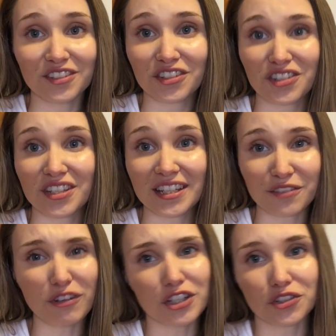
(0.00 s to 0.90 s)

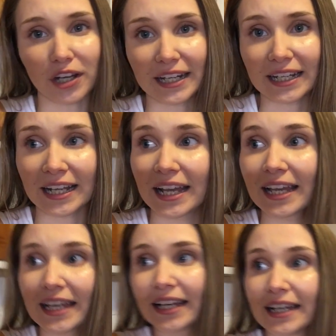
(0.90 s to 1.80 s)
It's frustrating.
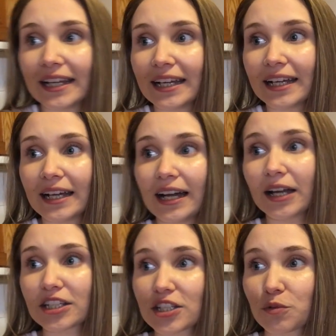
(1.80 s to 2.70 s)

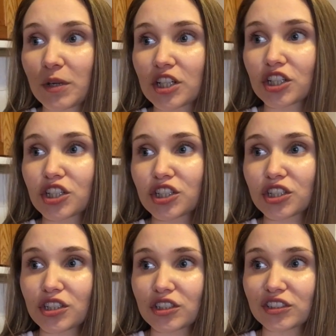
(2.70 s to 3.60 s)
I just
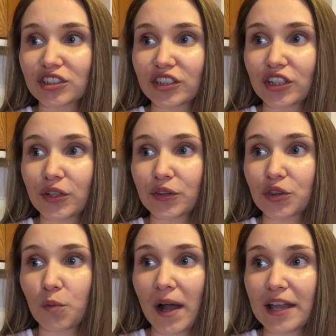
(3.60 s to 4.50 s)
wish
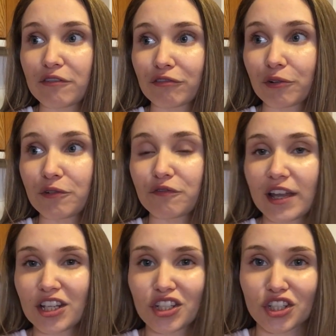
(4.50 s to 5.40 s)
the way fruit and
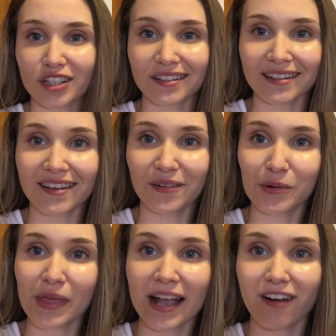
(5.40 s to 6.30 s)
veg and
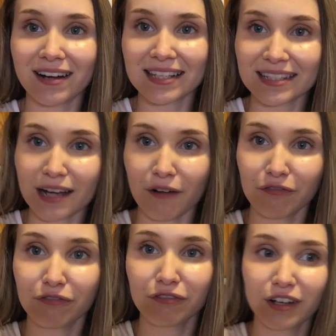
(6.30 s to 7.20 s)
all that kind of
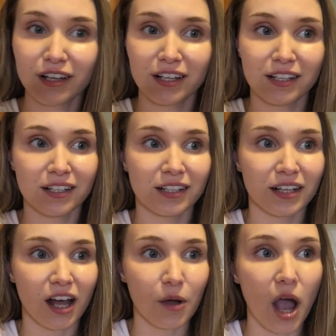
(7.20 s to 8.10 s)
stuff,
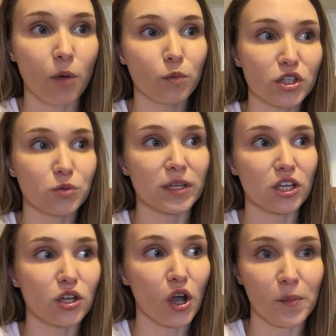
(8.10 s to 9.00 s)
I wish we
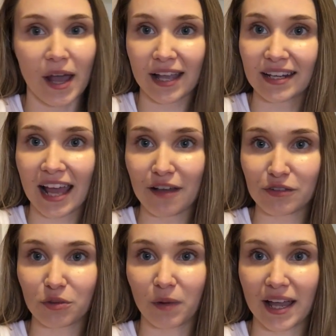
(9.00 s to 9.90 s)
could go back and have
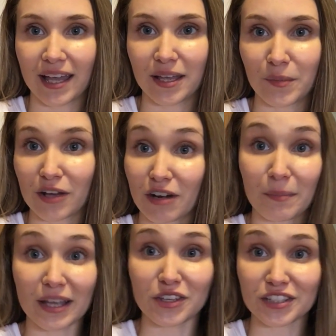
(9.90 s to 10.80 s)
it the way my
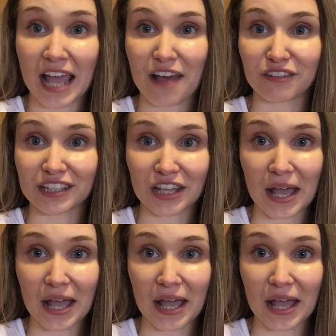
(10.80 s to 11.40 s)
grandma used to have it.